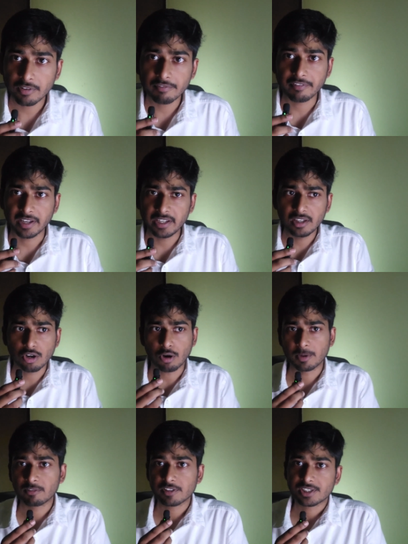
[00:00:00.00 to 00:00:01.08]
of our very
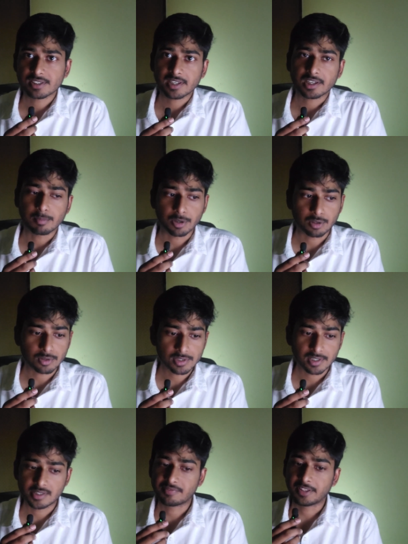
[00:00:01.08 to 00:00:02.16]
common questions I come
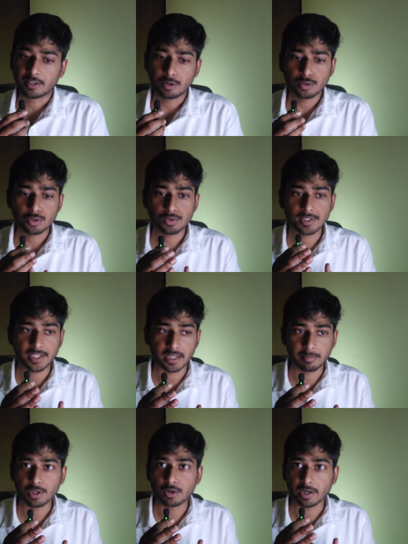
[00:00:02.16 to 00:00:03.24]
across is whether to choose D
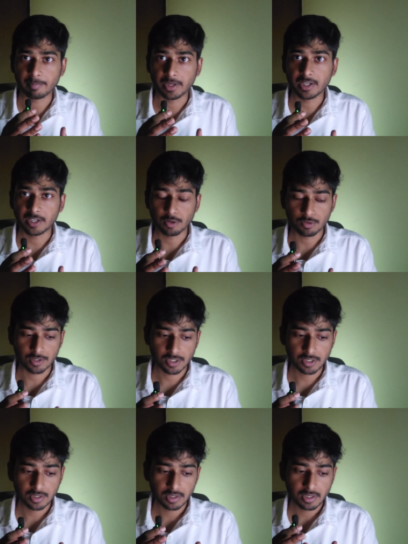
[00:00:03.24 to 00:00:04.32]
N B or M D
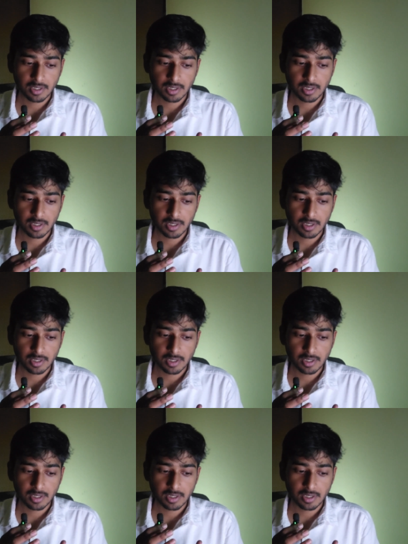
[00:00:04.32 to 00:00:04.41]
radiology,